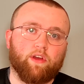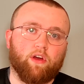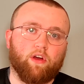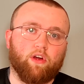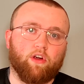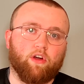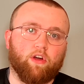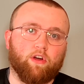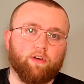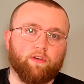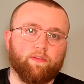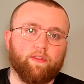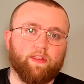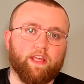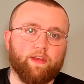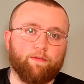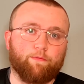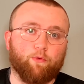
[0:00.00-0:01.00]
are
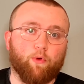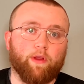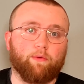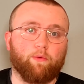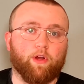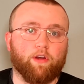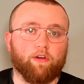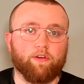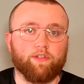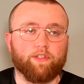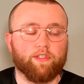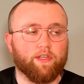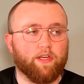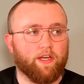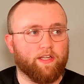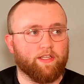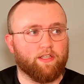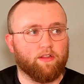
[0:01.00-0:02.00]
the front runners
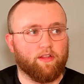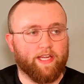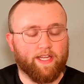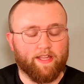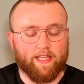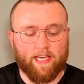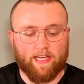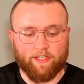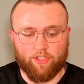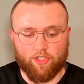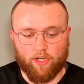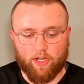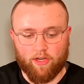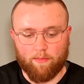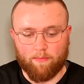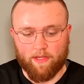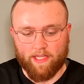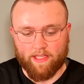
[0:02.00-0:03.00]
to land that
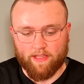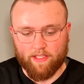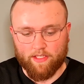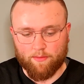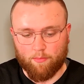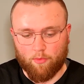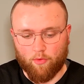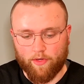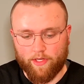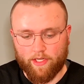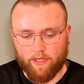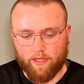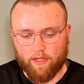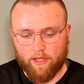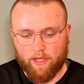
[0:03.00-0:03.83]
job at this point.